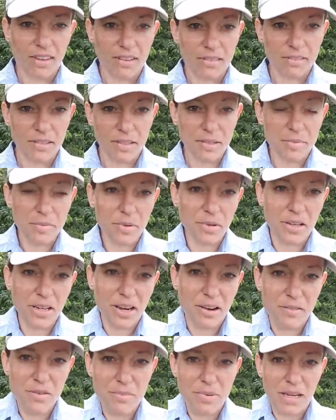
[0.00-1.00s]
Well, good morning,
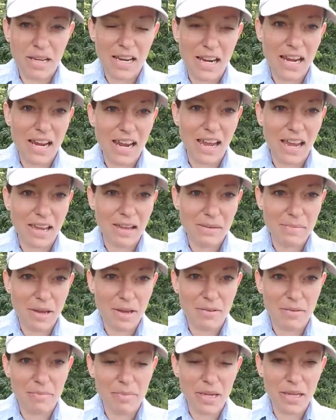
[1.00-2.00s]
everybody. I'm
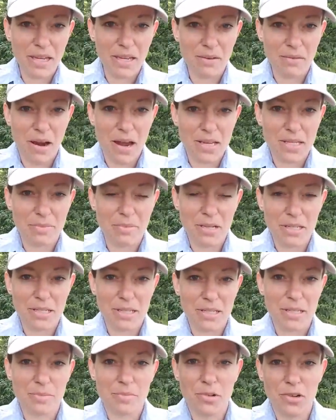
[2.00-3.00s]
out picking raspberries
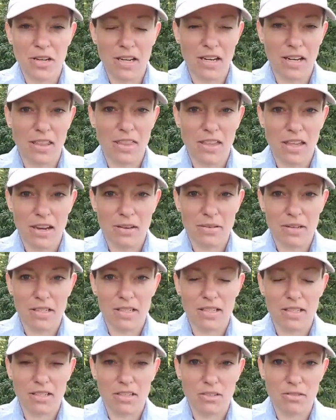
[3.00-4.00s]
this morning. I thought I
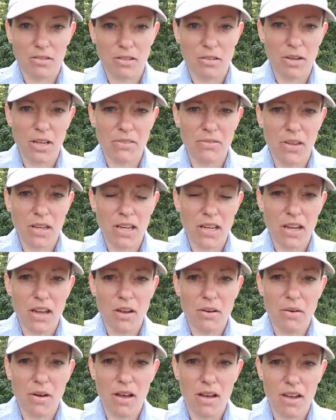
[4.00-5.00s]
would do a quick
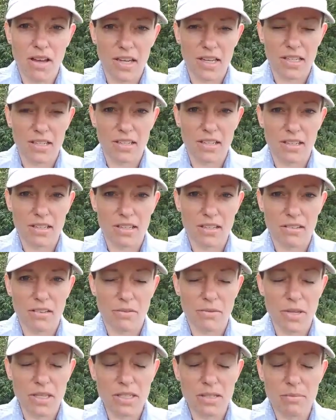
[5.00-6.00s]
video
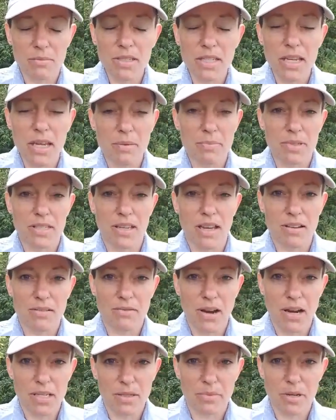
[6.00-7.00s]
with some tips on
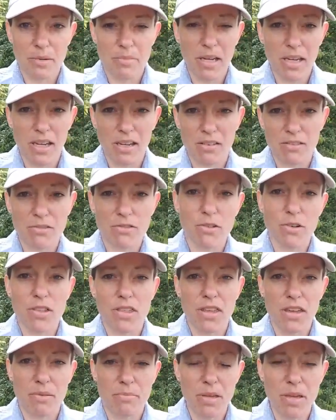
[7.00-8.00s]
raspberry picking for
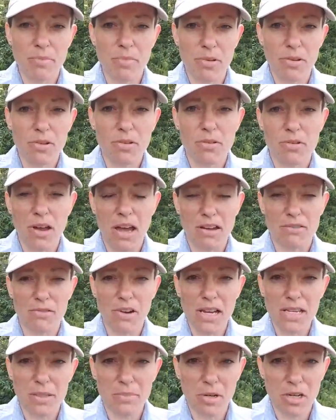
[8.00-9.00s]
the people who have
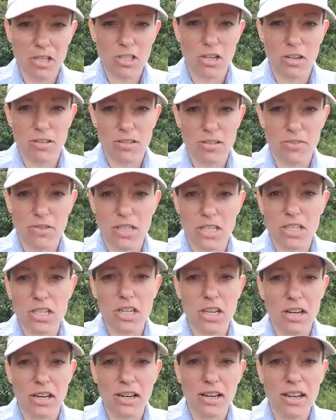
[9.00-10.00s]
raspberry shares for this
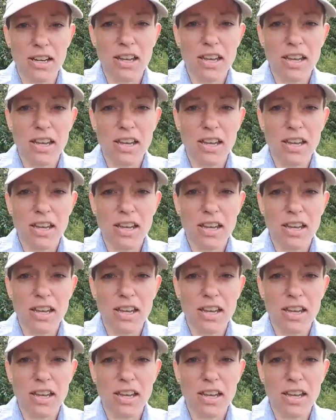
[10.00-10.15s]
year.